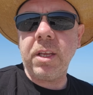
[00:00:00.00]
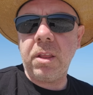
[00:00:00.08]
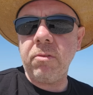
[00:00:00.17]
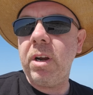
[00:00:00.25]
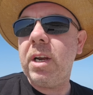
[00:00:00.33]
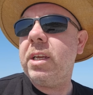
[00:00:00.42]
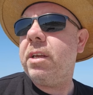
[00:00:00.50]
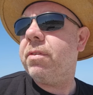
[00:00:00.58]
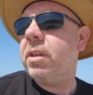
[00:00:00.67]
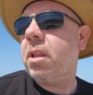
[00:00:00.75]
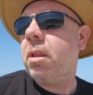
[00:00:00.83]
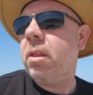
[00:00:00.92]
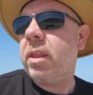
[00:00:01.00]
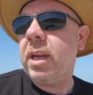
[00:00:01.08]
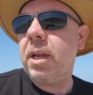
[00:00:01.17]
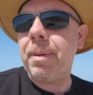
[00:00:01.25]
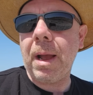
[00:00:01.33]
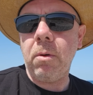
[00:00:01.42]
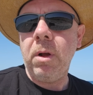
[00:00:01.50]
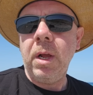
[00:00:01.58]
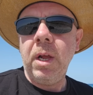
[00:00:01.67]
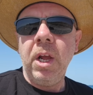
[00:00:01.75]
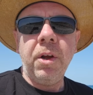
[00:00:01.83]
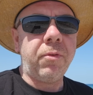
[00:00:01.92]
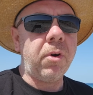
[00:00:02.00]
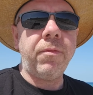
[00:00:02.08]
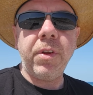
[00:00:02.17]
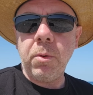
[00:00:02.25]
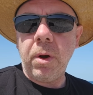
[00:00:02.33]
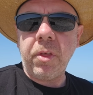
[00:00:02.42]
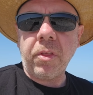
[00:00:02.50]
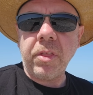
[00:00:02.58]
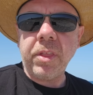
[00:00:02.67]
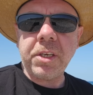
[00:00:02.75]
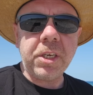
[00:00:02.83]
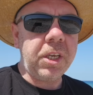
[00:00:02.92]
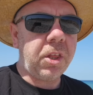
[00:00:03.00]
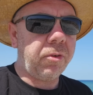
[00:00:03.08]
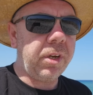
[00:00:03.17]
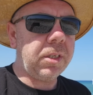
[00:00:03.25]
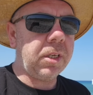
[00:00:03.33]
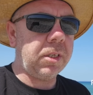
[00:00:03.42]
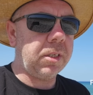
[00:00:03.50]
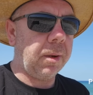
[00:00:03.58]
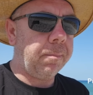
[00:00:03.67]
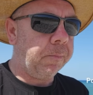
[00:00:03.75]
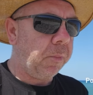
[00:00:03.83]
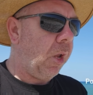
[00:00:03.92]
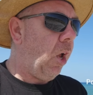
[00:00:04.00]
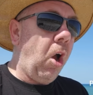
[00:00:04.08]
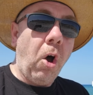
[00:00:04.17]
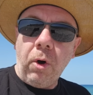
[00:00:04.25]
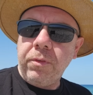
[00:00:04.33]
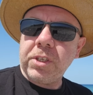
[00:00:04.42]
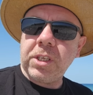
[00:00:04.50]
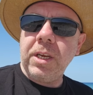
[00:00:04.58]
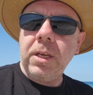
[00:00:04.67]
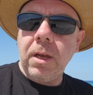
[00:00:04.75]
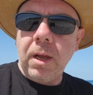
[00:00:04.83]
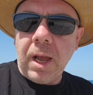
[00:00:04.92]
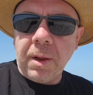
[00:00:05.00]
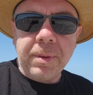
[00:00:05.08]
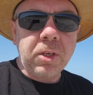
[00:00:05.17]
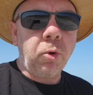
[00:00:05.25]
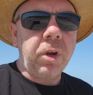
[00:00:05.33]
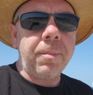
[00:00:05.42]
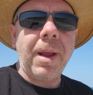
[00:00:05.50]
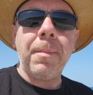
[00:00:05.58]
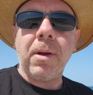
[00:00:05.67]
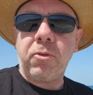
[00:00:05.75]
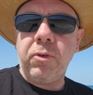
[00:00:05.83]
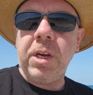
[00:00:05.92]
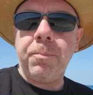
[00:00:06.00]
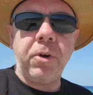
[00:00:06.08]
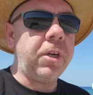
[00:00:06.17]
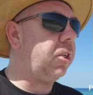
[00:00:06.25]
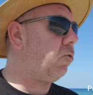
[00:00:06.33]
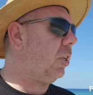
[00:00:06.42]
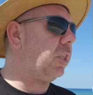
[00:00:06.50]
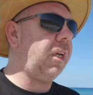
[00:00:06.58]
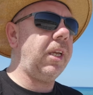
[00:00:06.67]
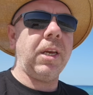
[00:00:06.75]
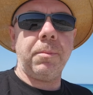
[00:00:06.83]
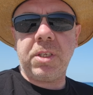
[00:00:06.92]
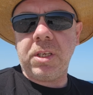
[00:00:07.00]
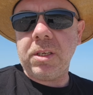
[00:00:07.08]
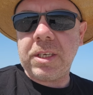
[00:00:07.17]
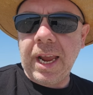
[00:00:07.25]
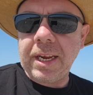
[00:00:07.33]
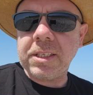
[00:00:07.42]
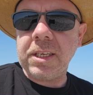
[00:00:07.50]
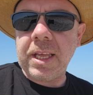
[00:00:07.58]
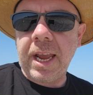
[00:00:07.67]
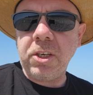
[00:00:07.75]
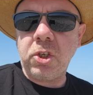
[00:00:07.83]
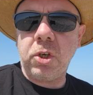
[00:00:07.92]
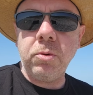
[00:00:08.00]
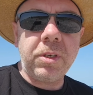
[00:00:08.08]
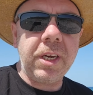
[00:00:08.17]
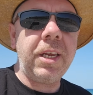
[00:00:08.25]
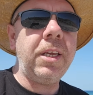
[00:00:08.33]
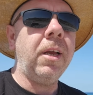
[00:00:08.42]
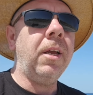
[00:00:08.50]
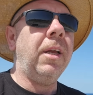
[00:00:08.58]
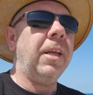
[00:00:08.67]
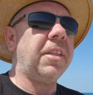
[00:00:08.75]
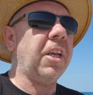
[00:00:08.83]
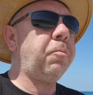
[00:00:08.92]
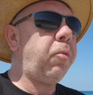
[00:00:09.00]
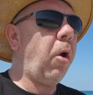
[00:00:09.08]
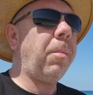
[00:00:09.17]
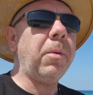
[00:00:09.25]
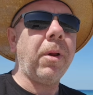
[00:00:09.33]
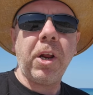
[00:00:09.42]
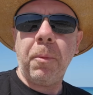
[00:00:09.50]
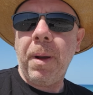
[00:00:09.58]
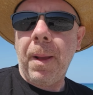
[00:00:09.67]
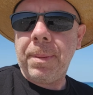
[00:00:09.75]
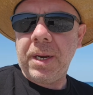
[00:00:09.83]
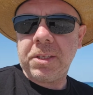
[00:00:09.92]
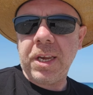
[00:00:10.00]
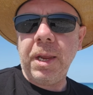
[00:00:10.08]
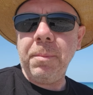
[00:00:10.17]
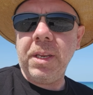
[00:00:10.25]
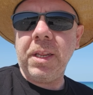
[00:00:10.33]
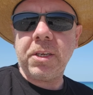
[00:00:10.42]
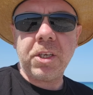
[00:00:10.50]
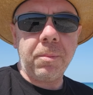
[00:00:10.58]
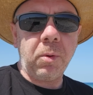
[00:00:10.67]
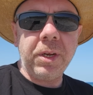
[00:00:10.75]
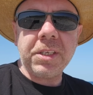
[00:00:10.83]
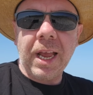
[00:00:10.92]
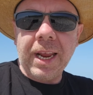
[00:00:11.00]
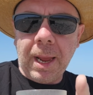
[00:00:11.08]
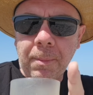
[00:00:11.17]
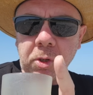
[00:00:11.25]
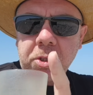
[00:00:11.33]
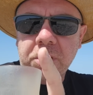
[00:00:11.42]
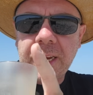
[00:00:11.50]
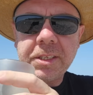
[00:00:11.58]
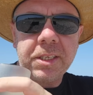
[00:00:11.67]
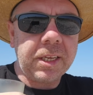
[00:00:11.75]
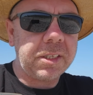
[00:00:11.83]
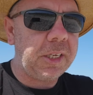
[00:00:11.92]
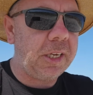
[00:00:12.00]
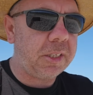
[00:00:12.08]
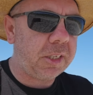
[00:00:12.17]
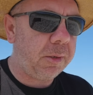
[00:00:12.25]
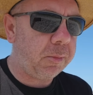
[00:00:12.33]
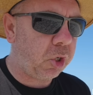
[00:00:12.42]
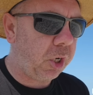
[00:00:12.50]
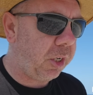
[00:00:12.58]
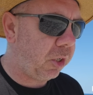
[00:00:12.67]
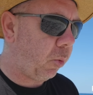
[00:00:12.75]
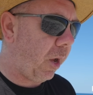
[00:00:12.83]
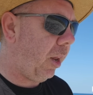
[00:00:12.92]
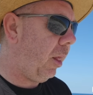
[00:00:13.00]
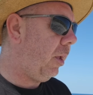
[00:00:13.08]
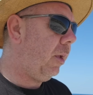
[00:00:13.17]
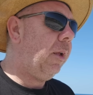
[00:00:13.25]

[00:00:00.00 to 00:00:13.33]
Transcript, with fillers: I could really even think about for review other than the T3 system. Obviously, I've been talking a bit about 3D printers recently and I'm still testing the H2D. That's probably where I'm going to put a bit of time in the next couple of weeks. I am also testing that CNC machine as well